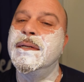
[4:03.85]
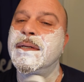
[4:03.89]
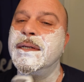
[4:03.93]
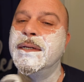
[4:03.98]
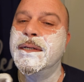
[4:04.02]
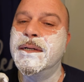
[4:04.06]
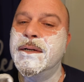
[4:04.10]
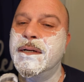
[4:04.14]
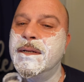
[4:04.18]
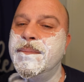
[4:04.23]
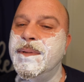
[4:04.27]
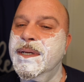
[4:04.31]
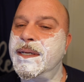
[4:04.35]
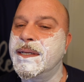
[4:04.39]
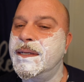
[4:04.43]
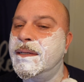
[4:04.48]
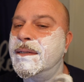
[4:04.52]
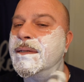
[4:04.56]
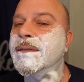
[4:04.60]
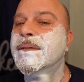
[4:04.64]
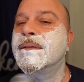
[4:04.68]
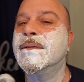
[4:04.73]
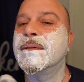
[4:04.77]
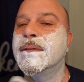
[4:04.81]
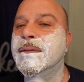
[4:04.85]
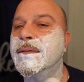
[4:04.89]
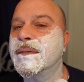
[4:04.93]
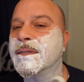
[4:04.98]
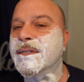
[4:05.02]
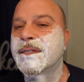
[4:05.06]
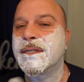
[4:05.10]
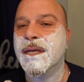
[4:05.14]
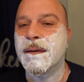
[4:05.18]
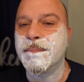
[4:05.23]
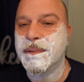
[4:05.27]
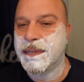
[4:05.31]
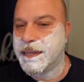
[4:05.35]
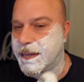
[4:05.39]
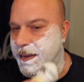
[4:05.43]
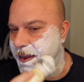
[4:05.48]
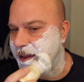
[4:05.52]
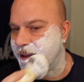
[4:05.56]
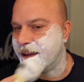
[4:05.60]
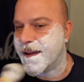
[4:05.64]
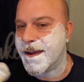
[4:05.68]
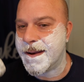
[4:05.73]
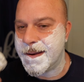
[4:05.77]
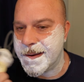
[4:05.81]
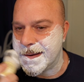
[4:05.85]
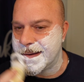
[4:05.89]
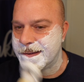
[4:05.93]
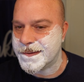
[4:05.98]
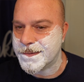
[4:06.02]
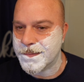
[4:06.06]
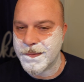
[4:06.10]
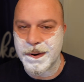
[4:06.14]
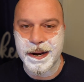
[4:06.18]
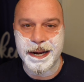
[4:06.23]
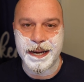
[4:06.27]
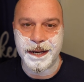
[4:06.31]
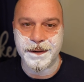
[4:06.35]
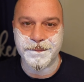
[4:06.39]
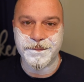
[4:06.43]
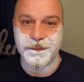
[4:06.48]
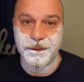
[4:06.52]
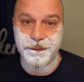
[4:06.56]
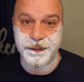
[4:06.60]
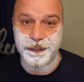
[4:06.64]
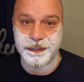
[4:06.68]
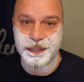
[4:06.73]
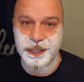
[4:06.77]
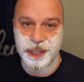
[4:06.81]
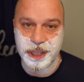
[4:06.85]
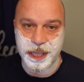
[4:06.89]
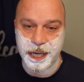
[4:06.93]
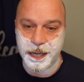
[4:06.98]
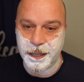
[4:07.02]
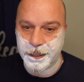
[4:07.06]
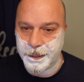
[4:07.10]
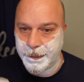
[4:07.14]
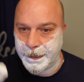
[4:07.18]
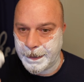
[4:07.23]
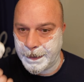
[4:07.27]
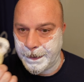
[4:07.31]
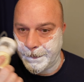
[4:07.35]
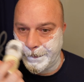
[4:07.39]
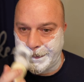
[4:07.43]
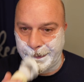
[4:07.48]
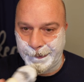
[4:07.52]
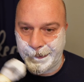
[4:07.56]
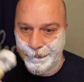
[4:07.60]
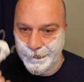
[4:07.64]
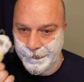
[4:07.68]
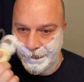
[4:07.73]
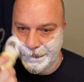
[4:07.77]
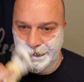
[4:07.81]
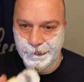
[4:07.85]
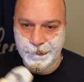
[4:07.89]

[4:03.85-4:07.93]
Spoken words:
You know what I mean? Some kid is waiting for this chair to come in,